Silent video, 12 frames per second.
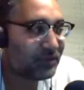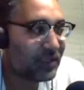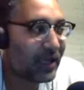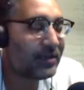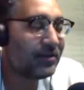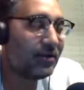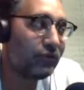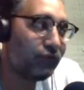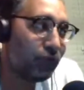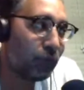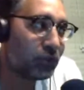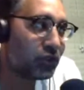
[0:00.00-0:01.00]
for stuff
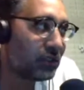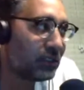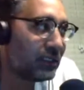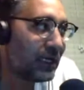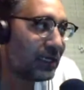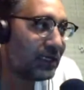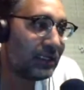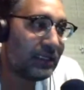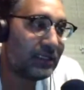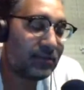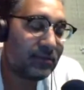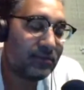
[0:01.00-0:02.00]
that
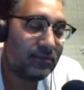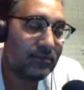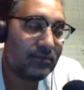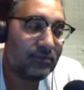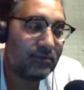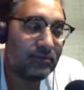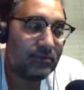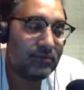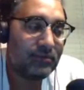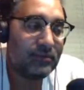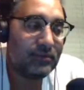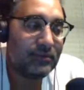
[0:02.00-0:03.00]
unfortunately got leaked.
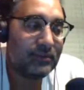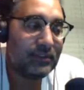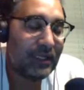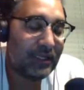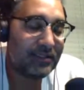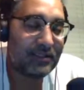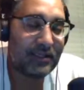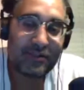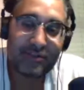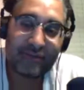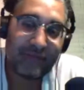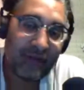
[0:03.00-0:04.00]

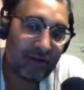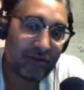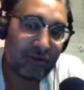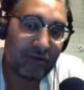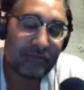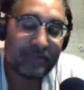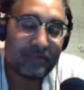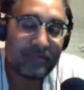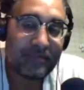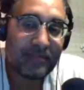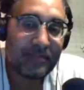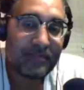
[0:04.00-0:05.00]
And Sage
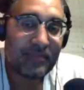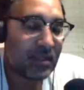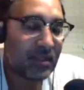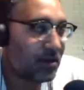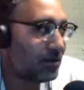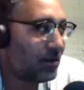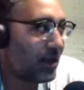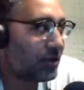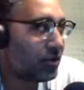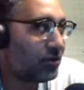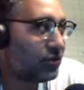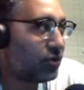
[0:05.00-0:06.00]
defended her.
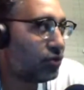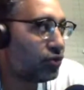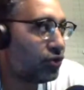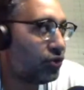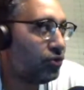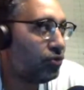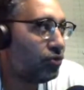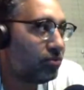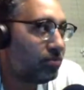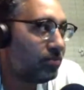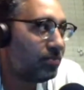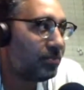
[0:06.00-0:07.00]
I could have
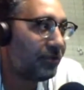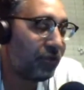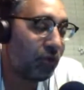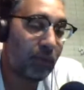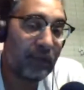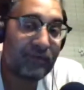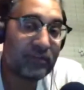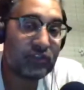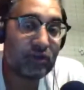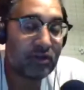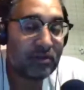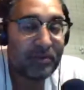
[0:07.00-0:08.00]
told you
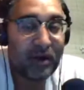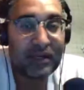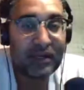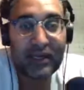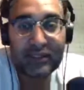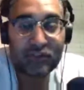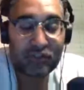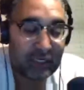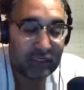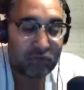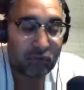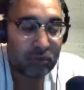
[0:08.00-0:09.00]
before we even started the
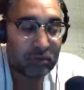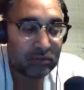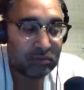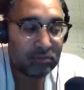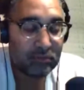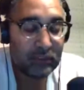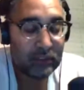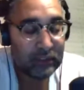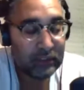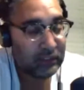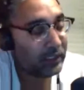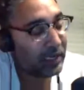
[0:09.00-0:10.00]
podcast, Josh
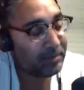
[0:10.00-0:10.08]
Gordon,